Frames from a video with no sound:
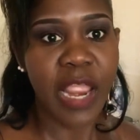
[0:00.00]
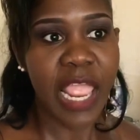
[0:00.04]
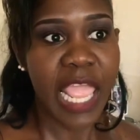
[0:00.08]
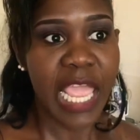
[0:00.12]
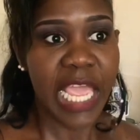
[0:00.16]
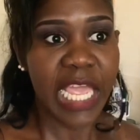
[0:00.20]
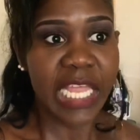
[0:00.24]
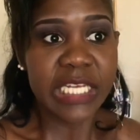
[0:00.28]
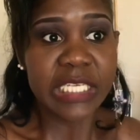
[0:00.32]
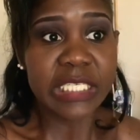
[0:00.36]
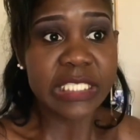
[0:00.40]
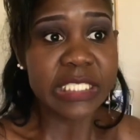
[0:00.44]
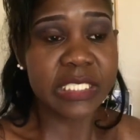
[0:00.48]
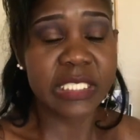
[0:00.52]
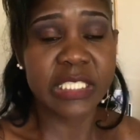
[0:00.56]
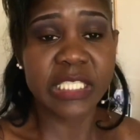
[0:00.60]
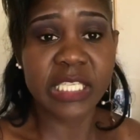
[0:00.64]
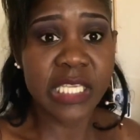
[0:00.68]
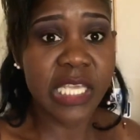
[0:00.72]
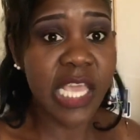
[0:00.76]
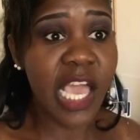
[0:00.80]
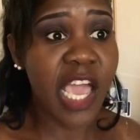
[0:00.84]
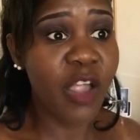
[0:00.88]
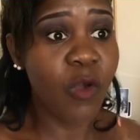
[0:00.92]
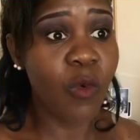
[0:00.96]
and the
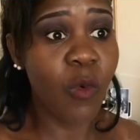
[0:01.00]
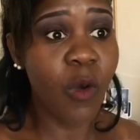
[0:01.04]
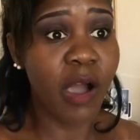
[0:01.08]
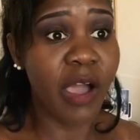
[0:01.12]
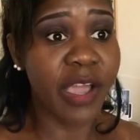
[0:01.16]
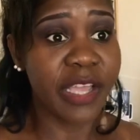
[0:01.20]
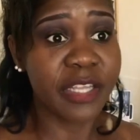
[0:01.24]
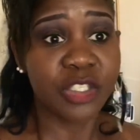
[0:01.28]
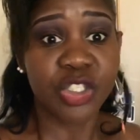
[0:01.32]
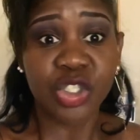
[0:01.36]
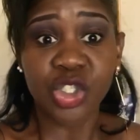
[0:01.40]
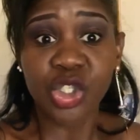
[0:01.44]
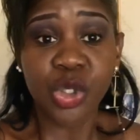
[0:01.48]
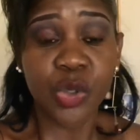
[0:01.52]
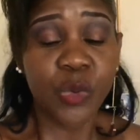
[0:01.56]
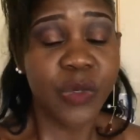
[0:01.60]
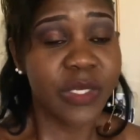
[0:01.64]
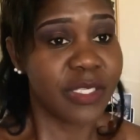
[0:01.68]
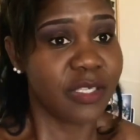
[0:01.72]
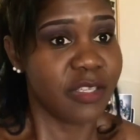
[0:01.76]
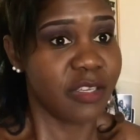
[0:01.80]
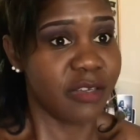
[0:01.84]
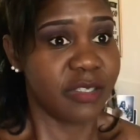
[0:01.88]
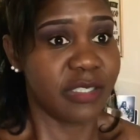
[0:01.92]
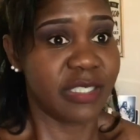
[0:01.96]
DIY, do
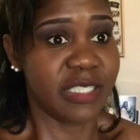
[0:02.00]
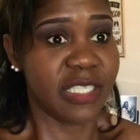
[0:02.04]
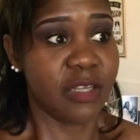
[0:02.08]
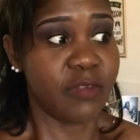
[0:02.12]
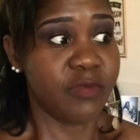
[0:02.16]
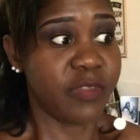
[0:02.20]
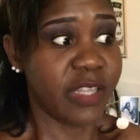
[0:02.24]
it yourself.